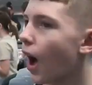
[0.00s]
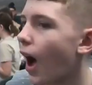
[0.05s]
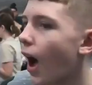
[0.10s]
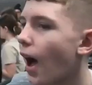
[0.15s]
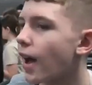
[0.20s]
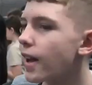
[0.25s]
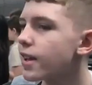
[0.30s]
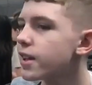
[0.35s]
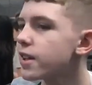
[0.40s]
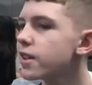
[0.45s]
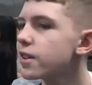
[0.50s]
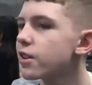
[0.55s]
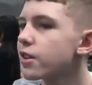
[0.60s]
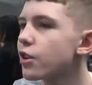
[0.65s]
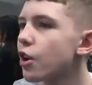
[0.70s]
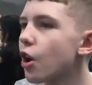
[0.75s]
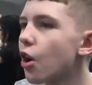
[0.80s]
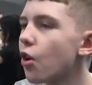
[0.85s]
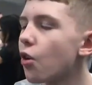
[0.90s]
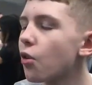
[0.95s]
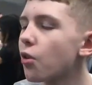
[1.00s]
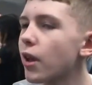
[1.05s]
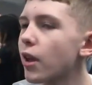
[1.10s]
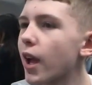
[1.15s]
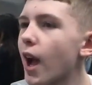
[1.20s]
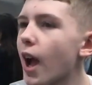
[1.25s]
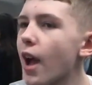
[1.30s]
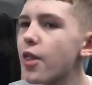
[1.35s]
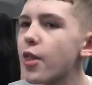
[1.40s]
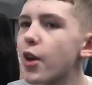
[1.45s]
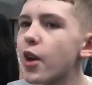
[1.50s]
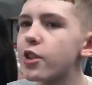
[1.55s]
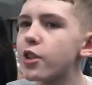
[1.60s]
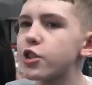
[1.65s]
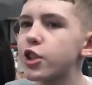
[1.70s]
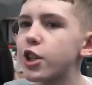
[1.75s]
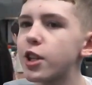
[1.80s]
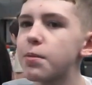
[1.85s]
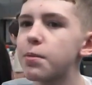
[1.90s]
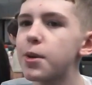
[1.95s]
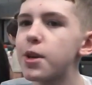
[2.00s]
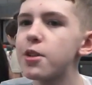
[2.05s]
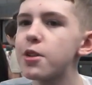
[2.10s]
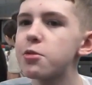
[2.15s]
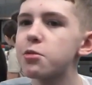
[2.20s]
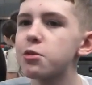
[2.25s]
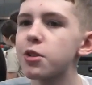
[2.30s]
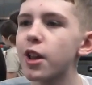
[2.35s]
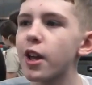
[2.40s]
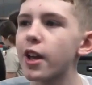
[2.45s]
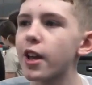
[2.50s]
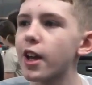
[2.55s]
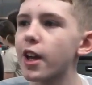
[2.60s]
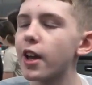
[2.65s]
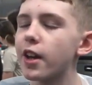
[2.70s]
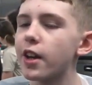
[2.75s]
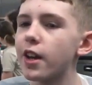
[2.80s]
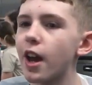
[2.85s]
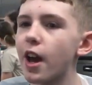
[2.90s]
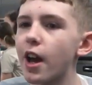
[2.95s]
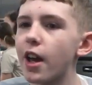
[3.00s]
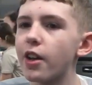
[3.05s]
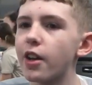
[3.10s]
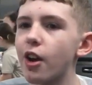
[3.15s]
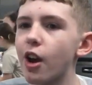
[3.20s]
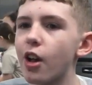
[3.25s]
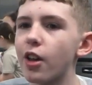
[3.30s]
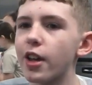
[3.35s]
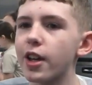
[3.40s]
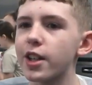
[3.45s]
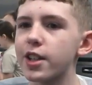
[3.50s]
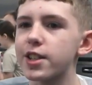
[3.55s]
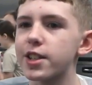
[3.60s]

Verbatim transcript: I didn't know, like, I thought chickpeas were like a nut, not like a